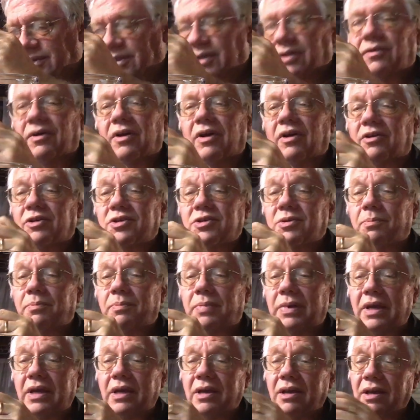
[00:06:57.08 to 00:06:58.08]
Well, there's a
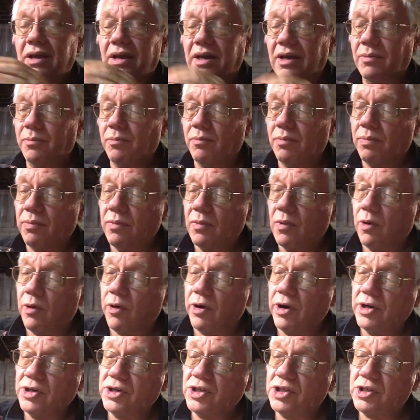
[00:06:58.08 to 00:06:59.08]
big
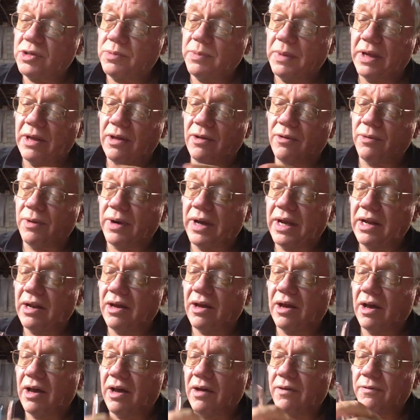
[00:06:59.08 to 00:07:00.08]
orange smell right
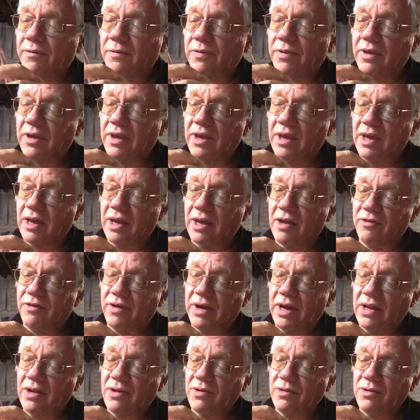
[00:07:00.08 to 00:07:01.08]
off the
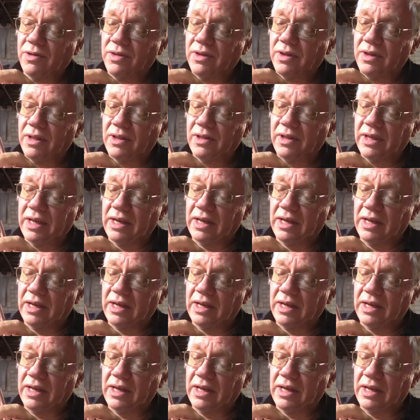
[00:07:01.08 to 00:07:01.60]
right under the lid